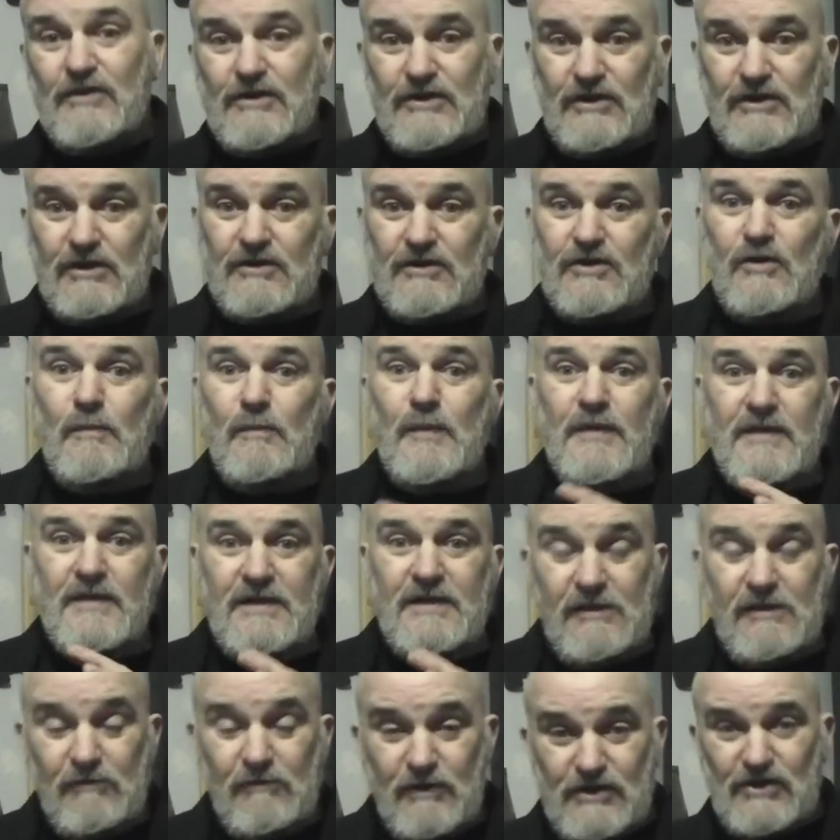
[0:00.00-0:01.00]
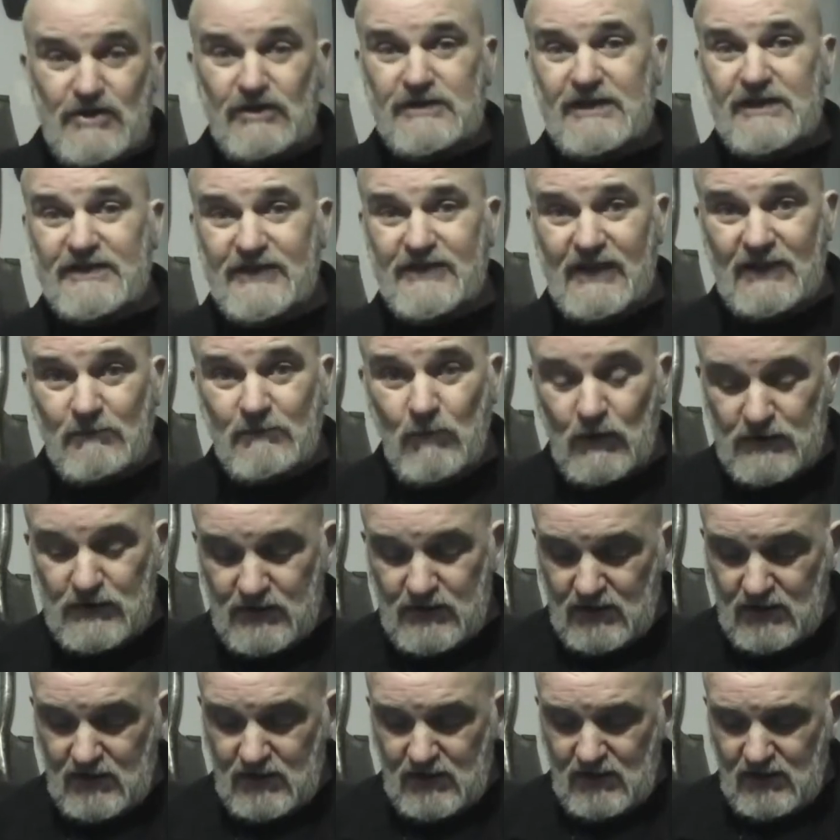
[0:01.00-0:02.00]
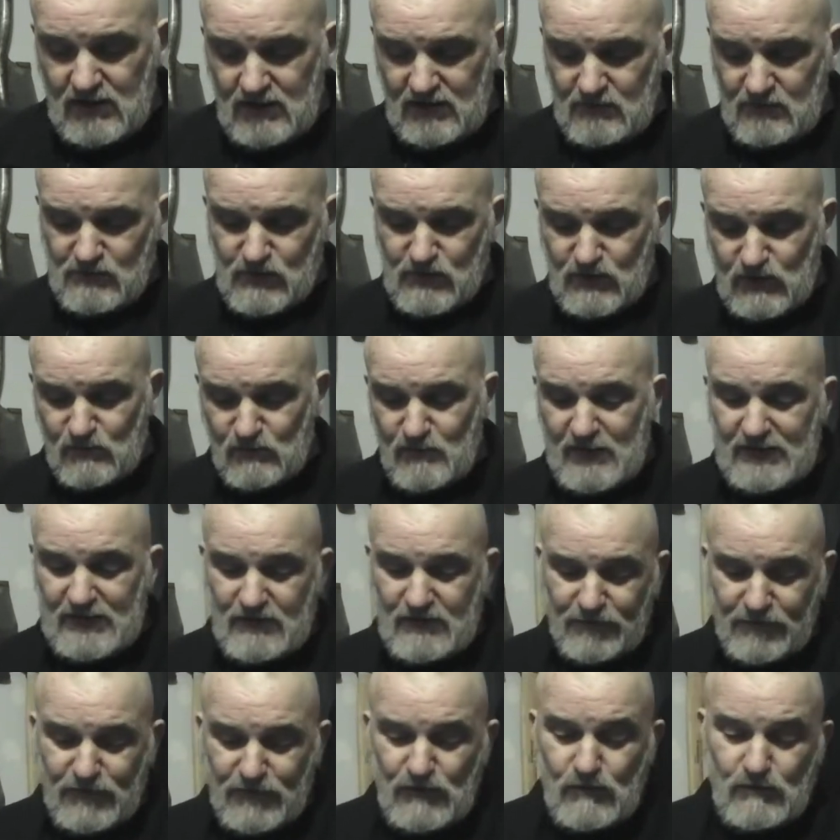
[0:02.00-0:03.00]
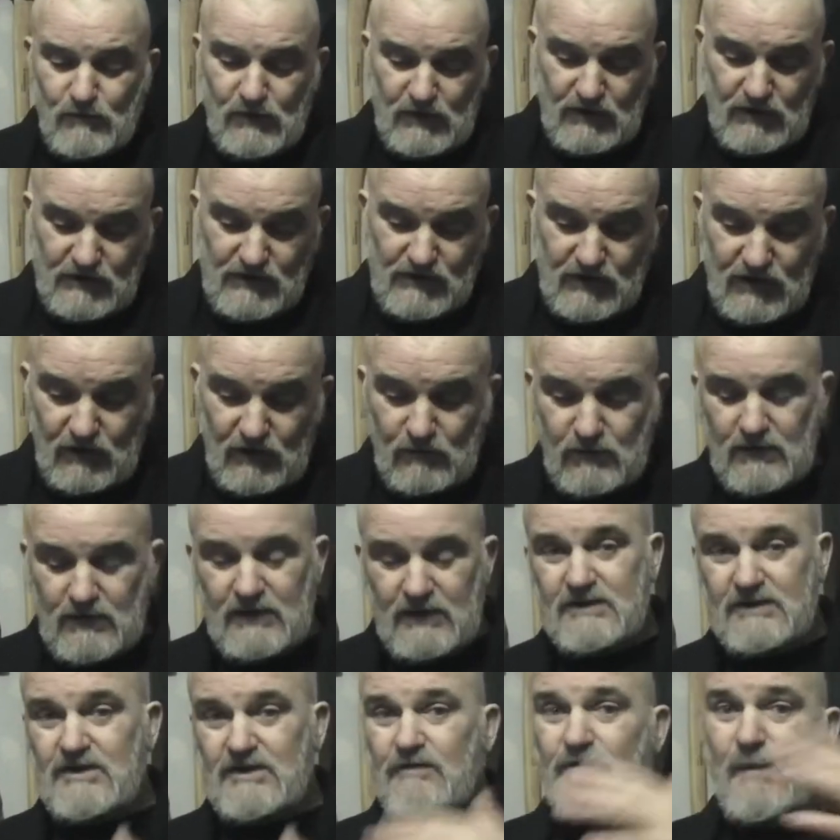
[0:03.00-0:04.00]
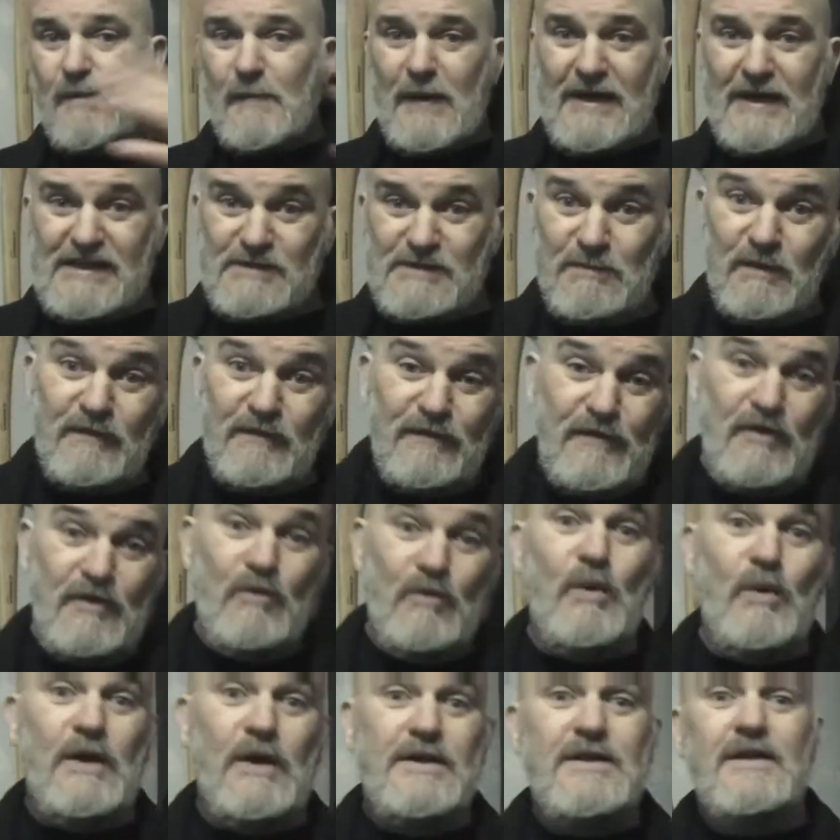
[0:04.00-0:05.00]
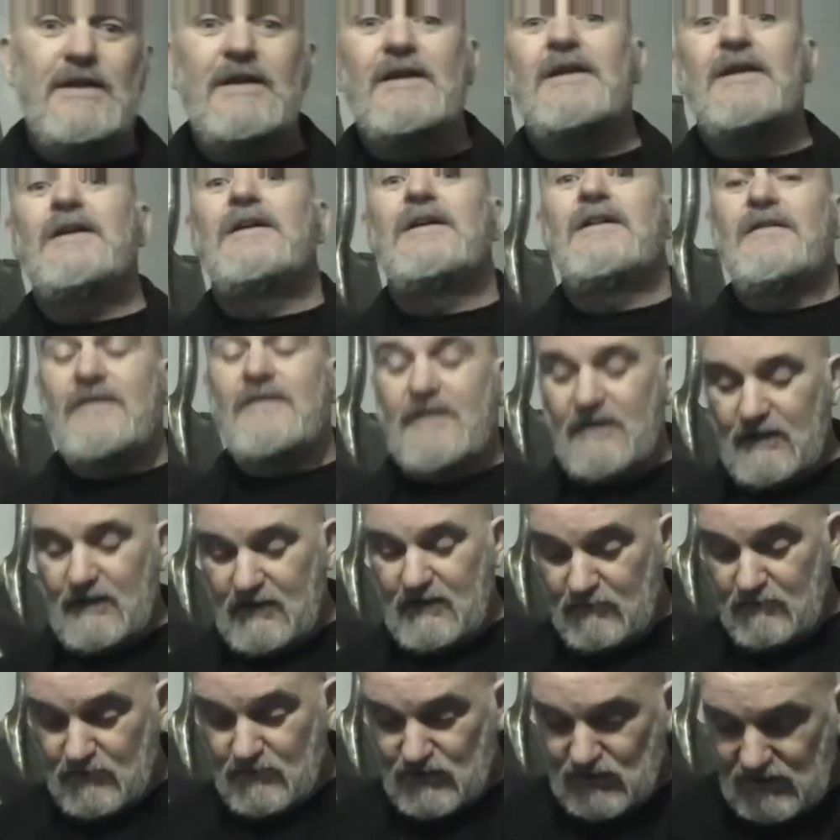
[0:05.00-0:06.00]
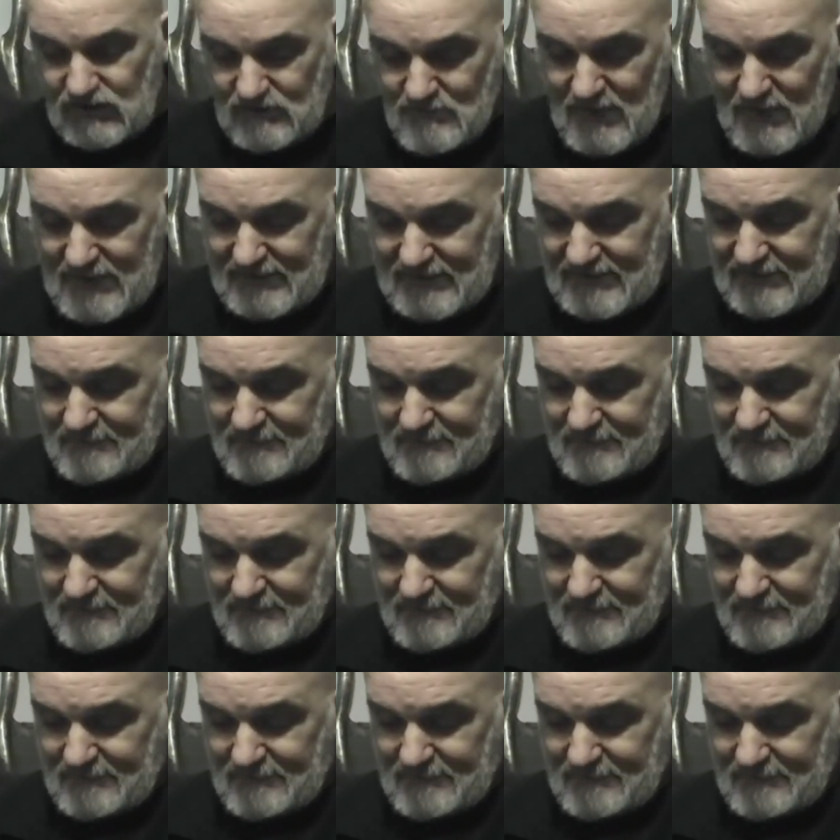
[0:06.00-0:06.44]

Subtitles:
years ago, but the original design was. This was made a few years ago as a replacement for the one that I originally made.